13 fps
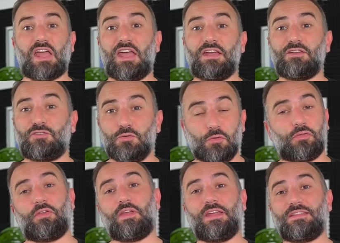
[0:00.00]
And to
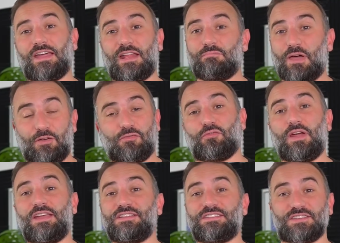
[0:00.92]
think that my
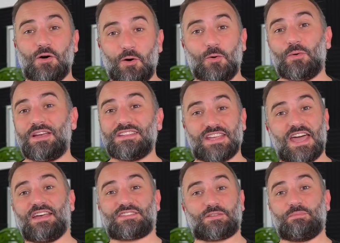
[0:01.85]
friends always
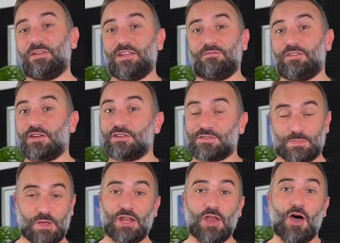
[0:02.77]
ask me if there's
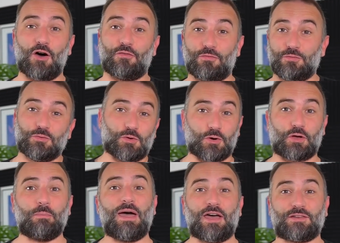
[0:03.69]
enough to talk
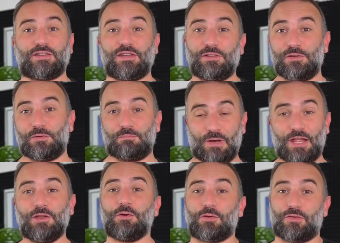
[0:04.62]
about in the
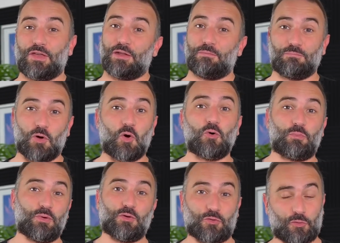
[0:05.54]
Linux and
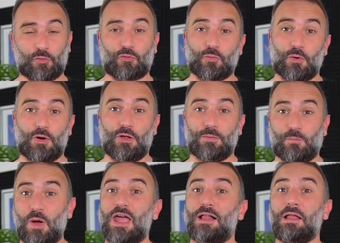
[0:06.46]
open source world.
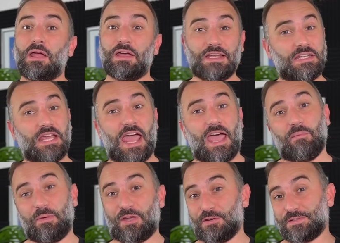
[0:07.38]
Well, yeah,
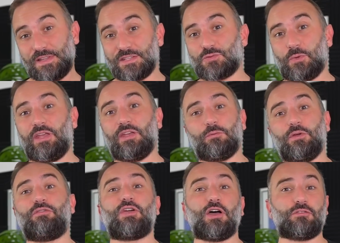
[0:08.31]
because this week
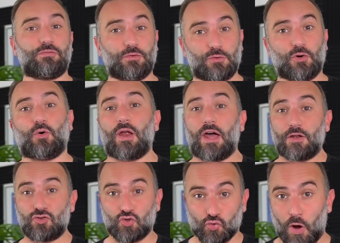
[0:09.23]
we've got Fedora
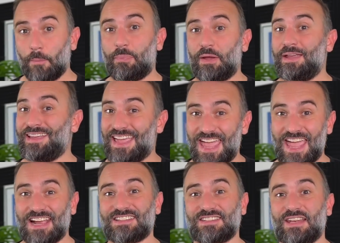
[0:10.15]
dropping
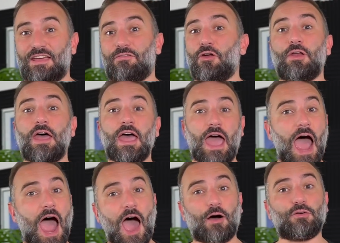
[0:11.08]
X eleven
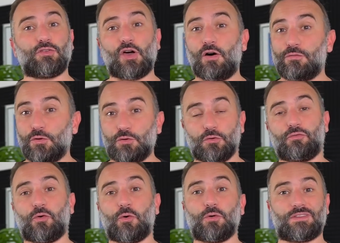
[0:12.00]
out of the
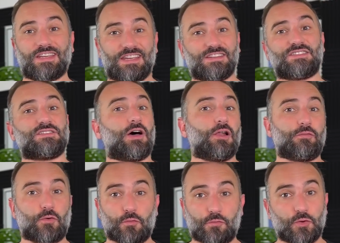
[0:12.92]
default install
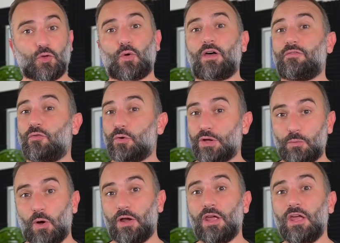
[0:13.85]
for Fedora
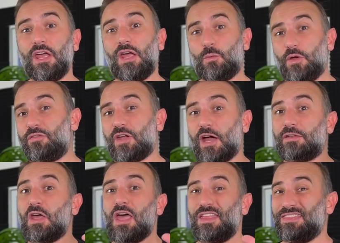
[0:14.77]
forty-one. We've
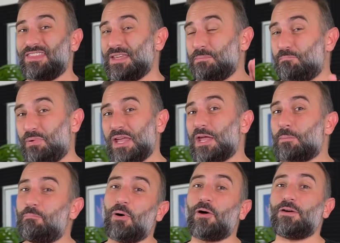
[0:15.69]
got the
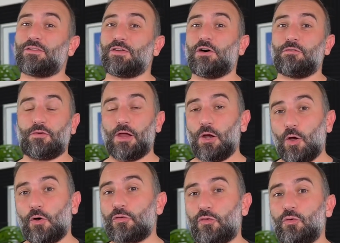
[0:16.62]
big part of a
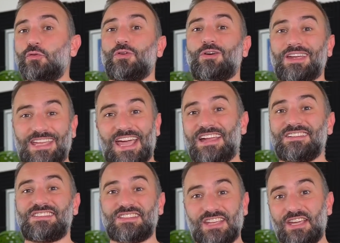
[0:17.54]
lawsuit
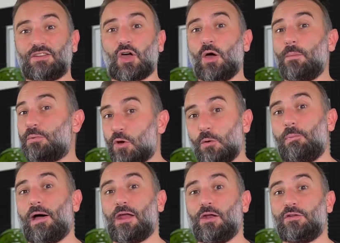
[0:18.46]
against GitHub
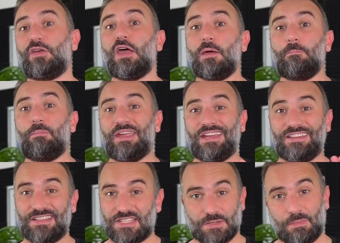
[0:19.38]
Copilot being
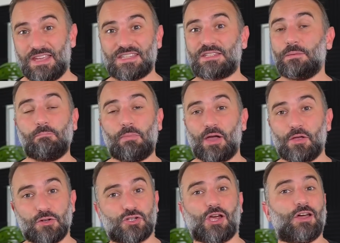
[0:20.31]
dismissed by a
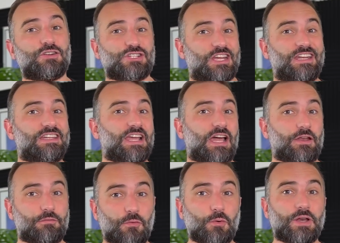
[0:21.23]
judge in
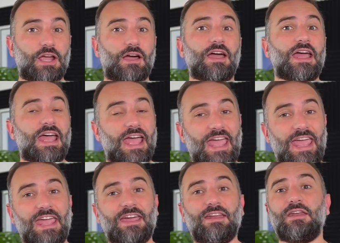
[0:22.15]
California.
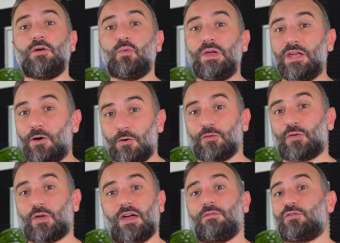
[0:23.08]
And we
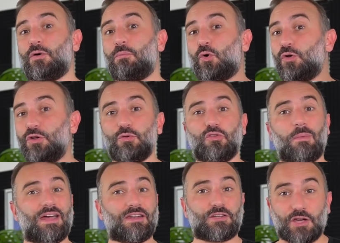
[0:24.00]
also have some more news
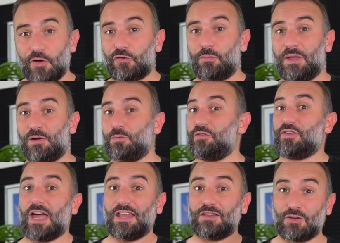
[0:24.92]
about Cosmic. We've
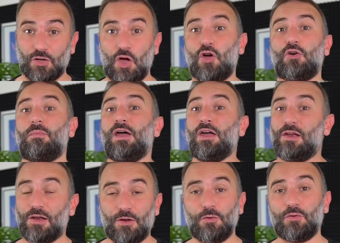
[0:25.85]
got GNOME
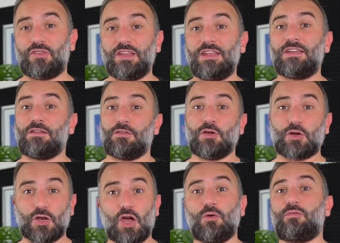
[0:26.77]
losing the
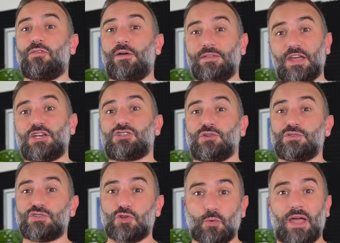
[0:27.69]
GNOME
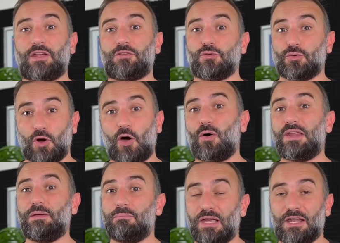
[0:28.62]
Foundation's director,
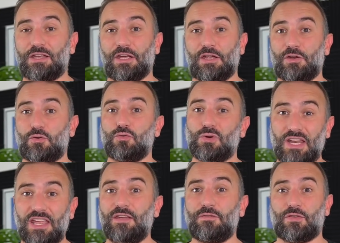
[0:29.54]
Holly Million, who
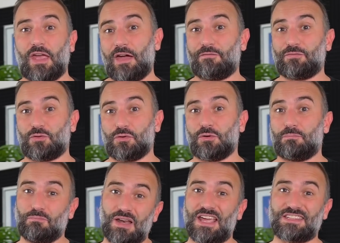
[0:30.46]
leaves after
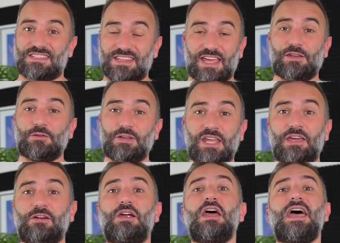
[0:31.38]
less than a
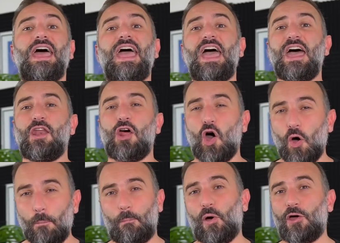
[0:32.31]
year, and
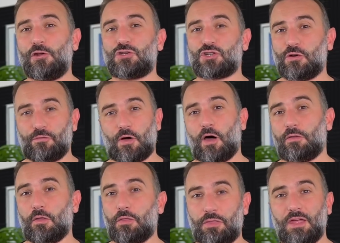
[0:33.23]
a bunch of
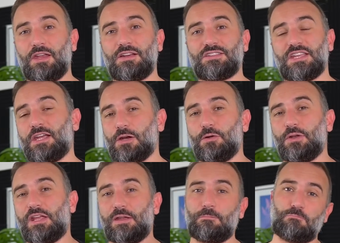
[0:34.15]
other things,
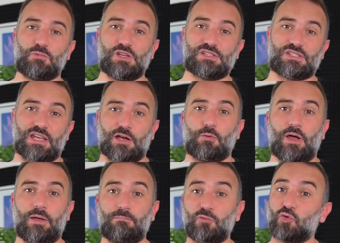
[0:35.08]
including this
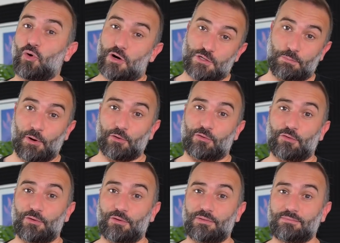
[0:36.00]
segue to our sponsor.